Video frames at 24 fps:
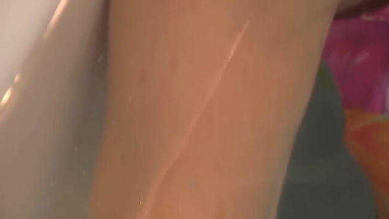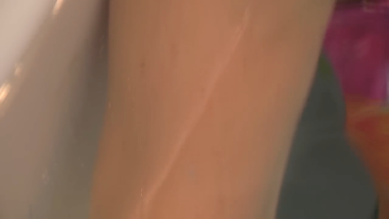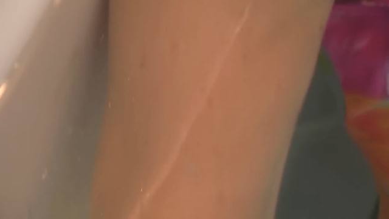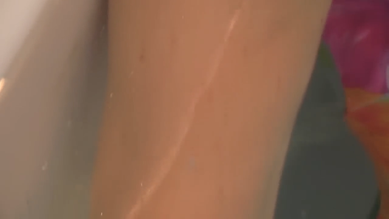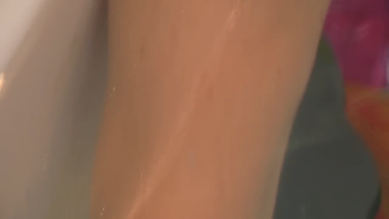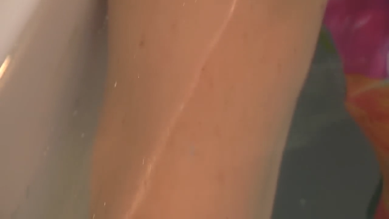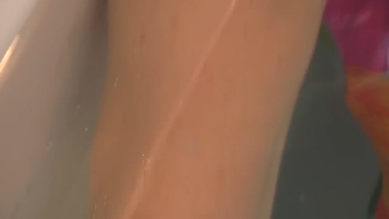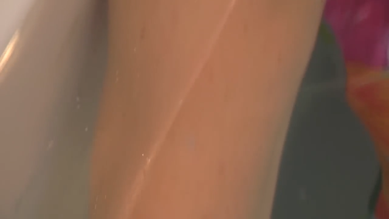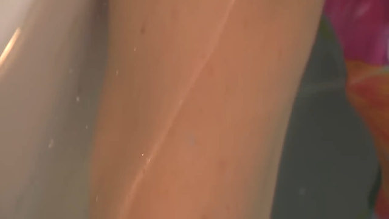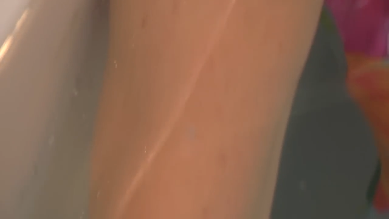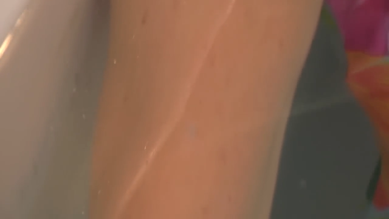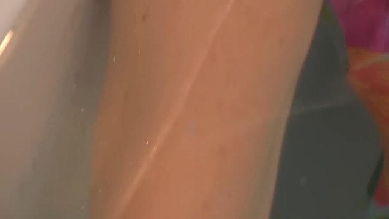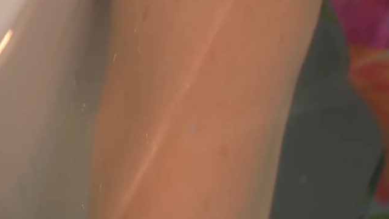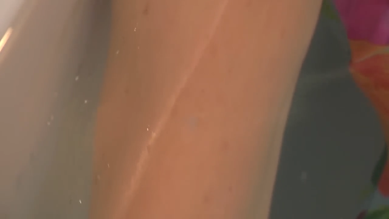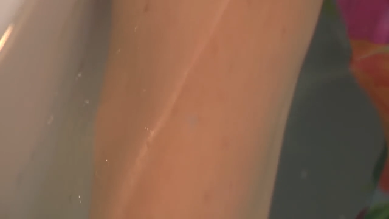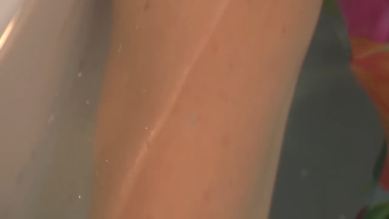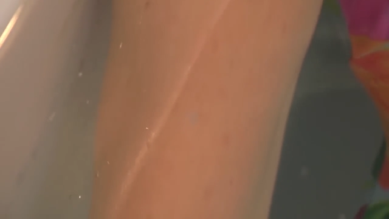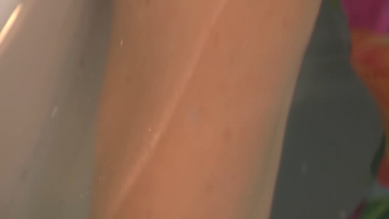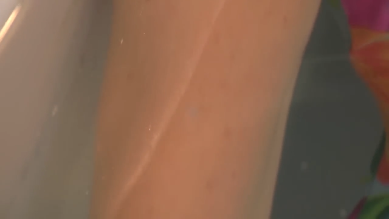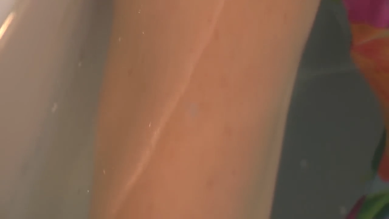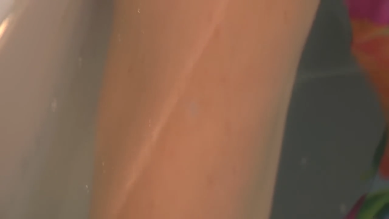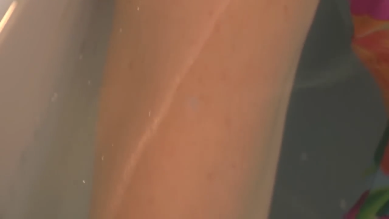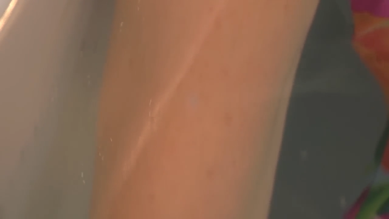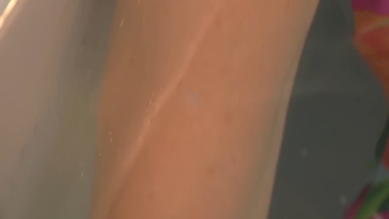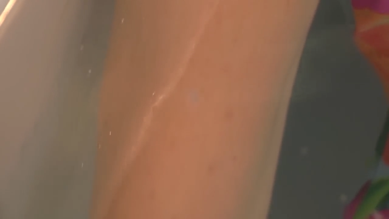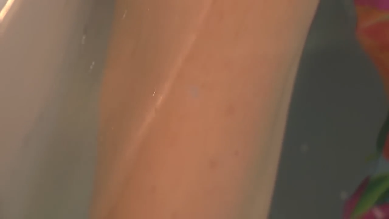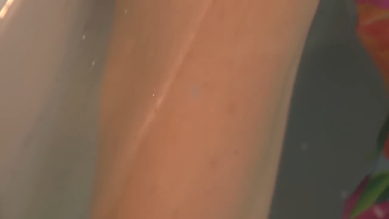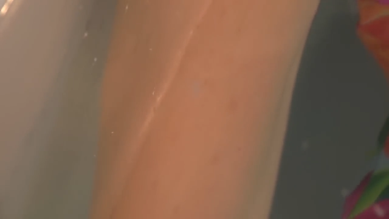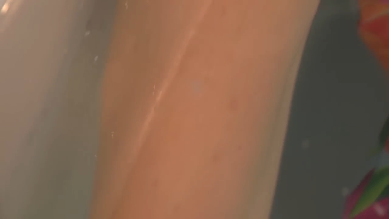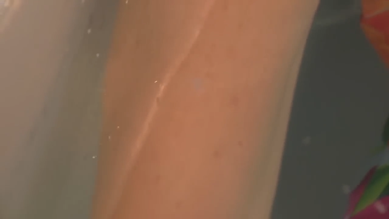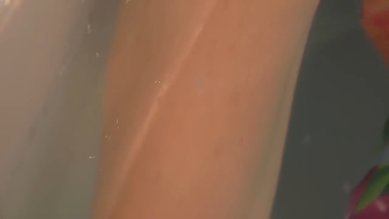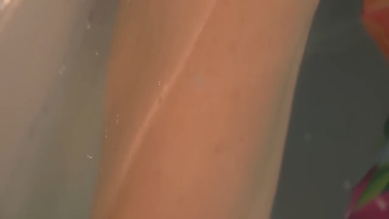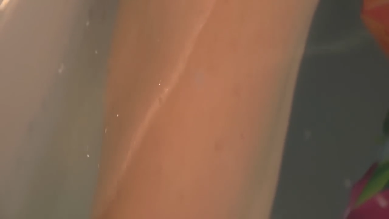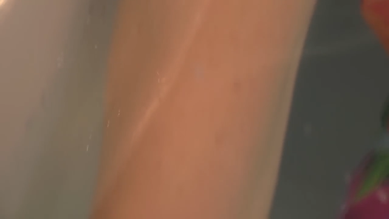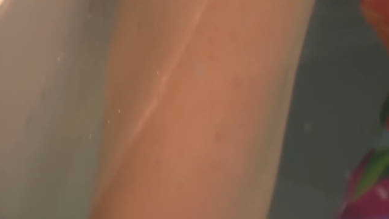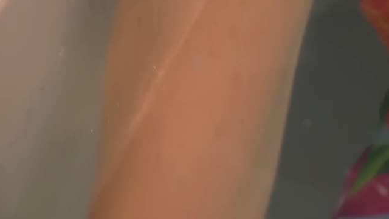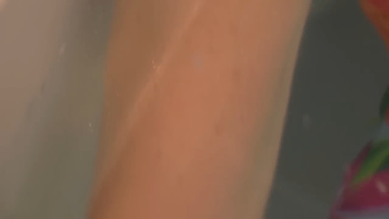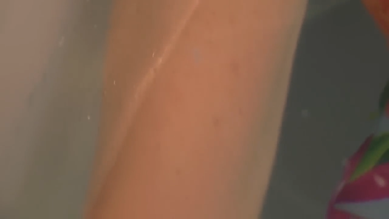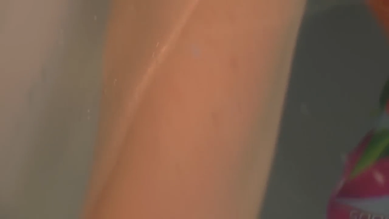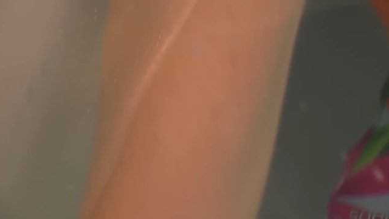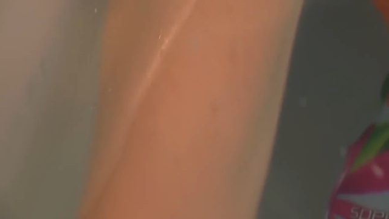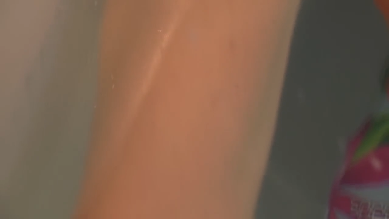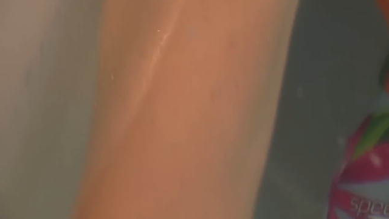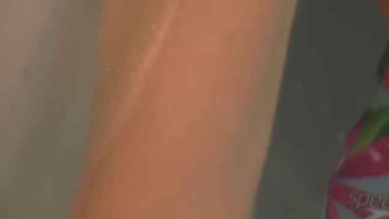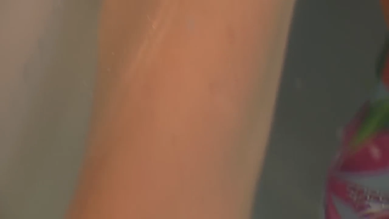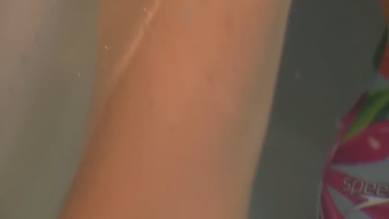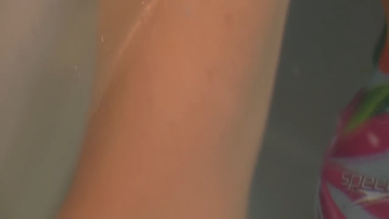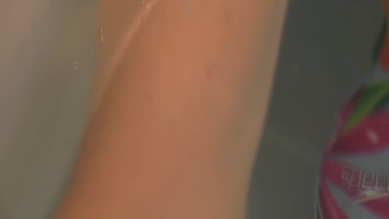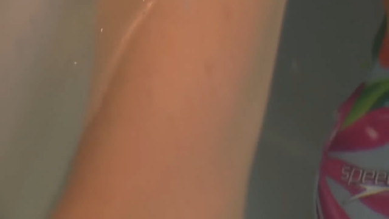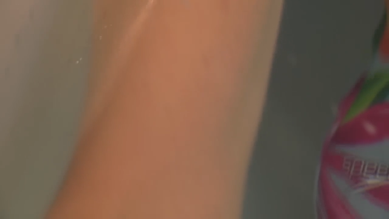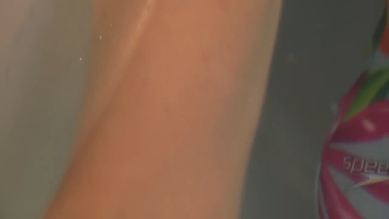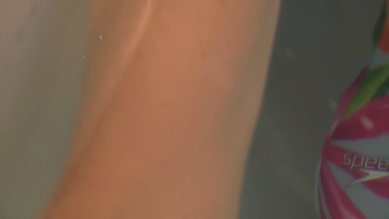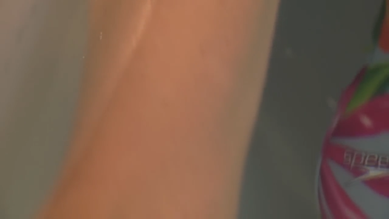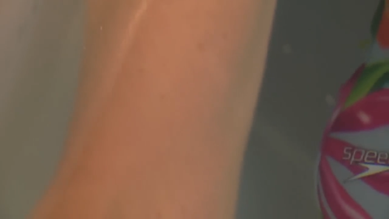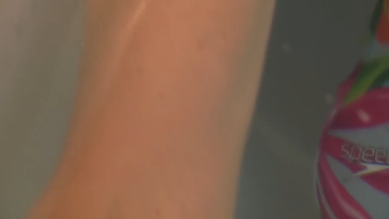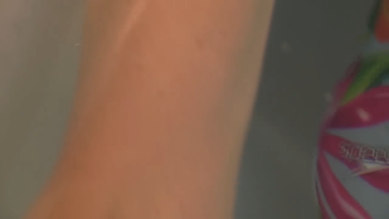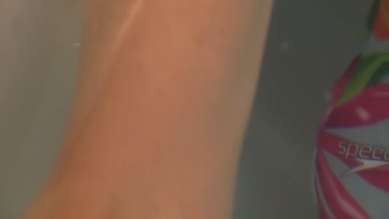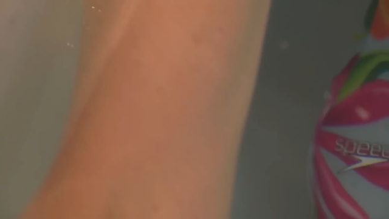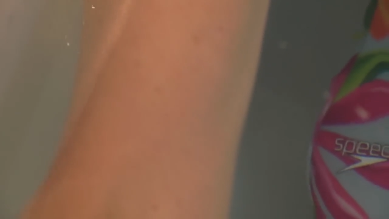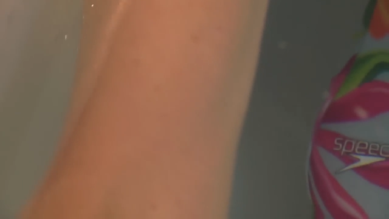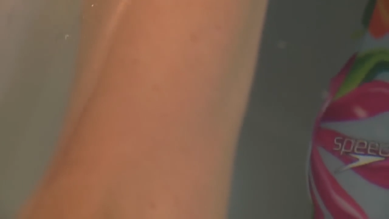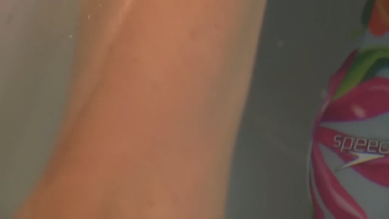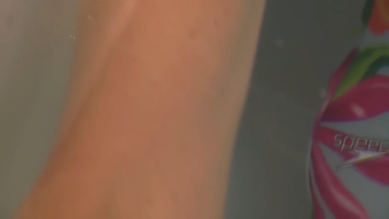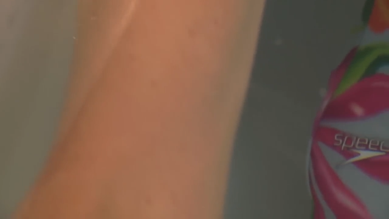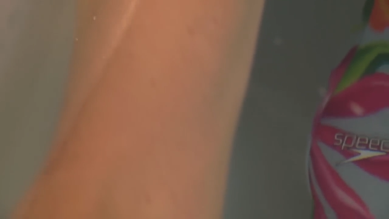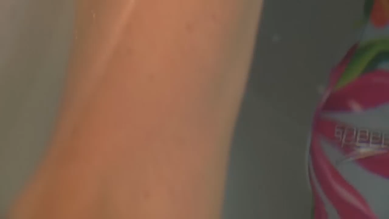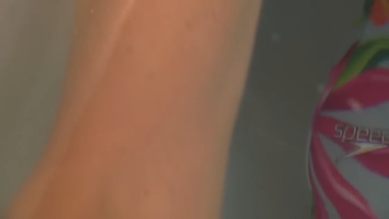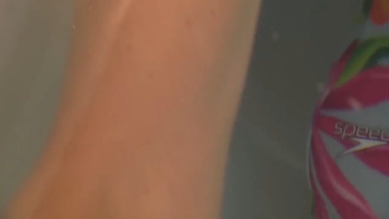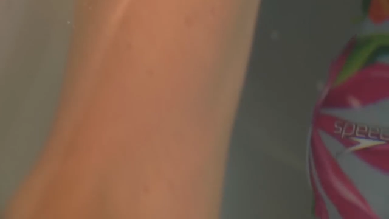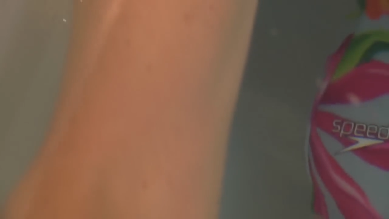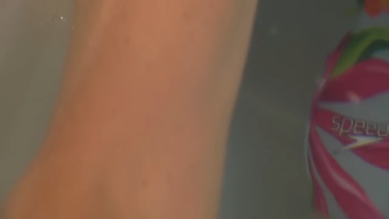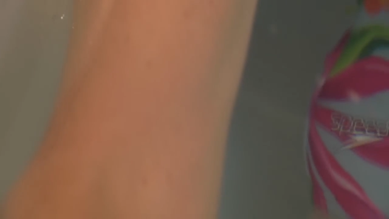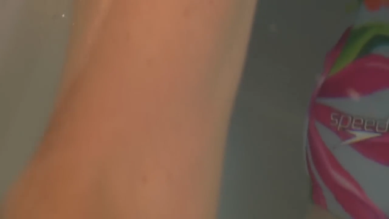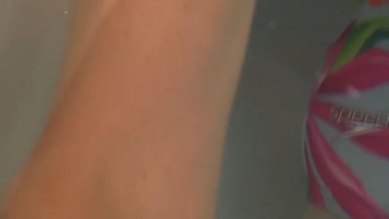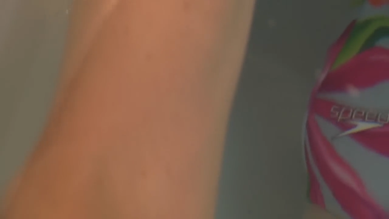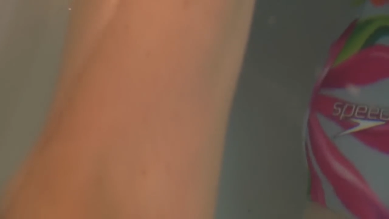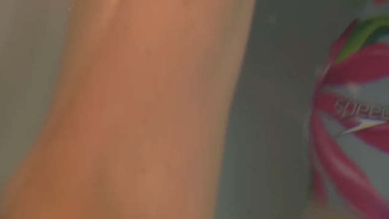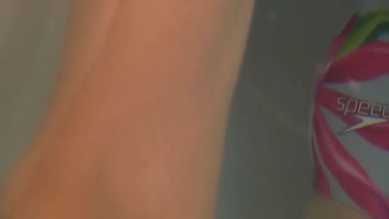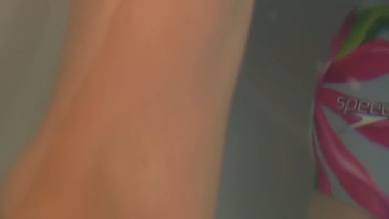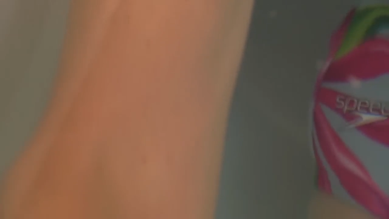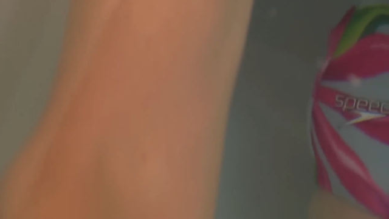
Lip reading: No face is visible, so there are no lips to read.